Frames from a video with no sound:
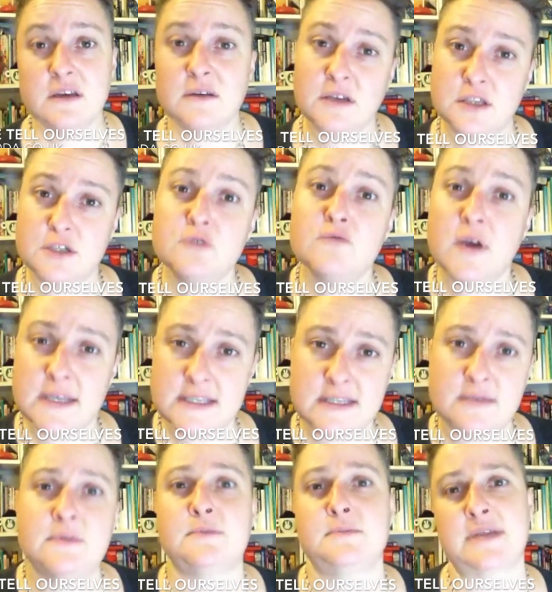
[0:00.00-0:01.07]
Could you write
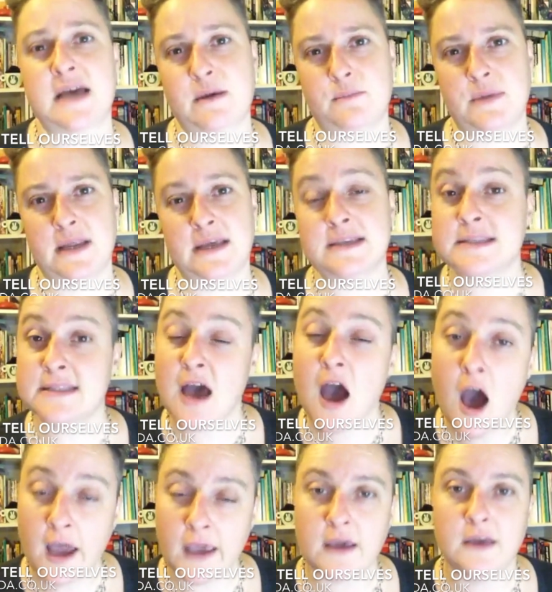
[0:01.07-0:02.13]
some of them down, please, so that
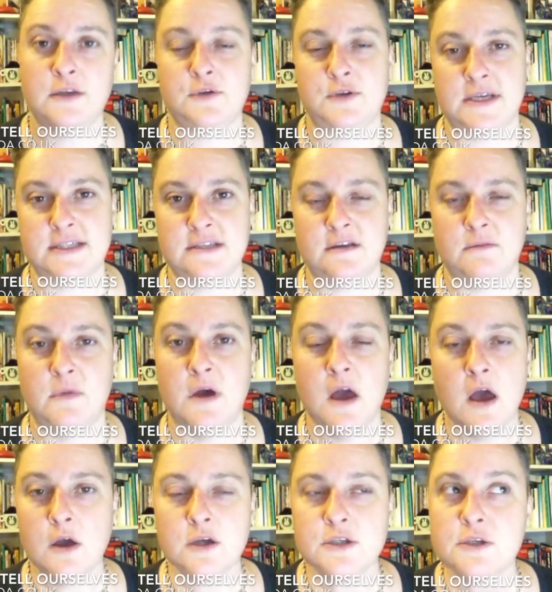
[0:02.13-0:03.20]
I can address them?
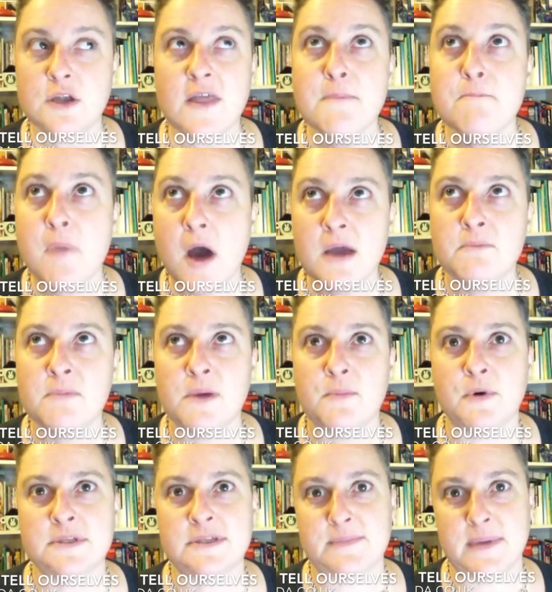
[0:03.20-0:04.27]
Because, you know, there might be a
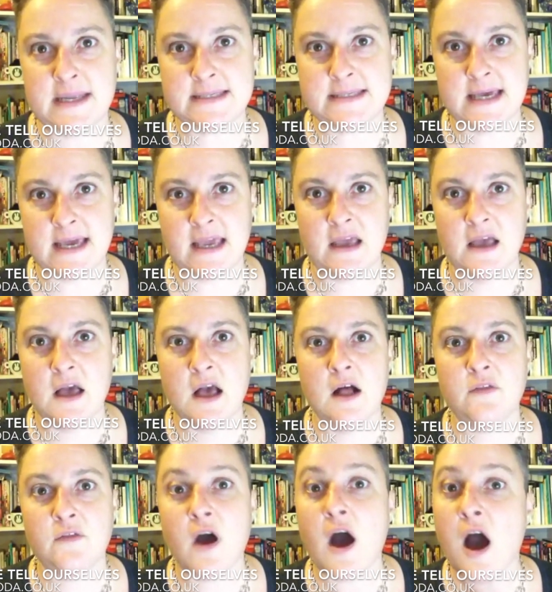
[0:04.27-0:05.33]
possibility
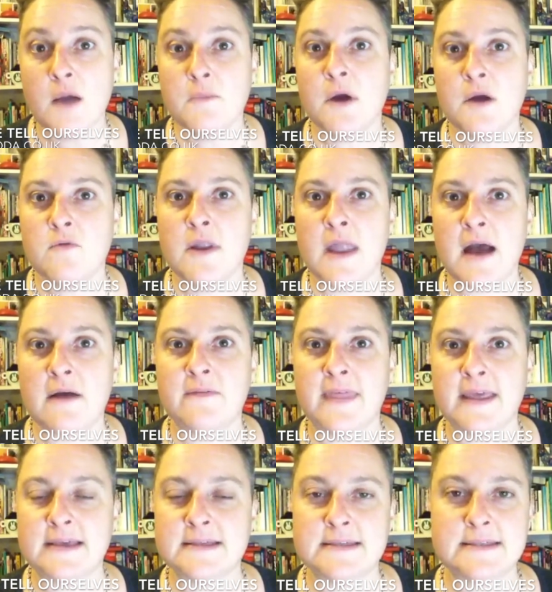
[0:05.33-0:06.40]
that I might run out of
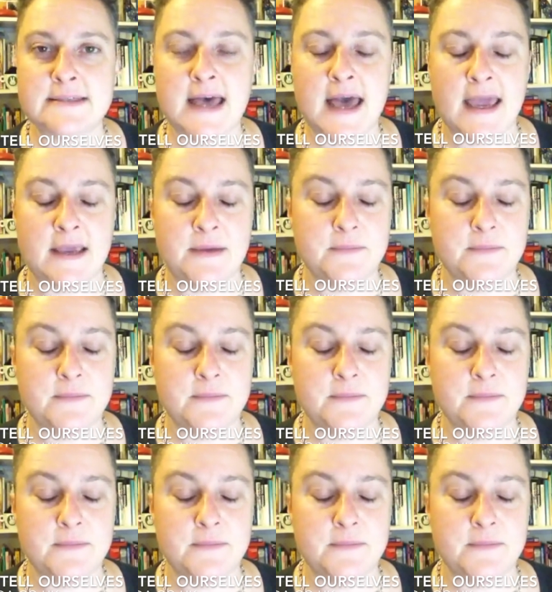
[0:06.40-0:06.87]
things to say.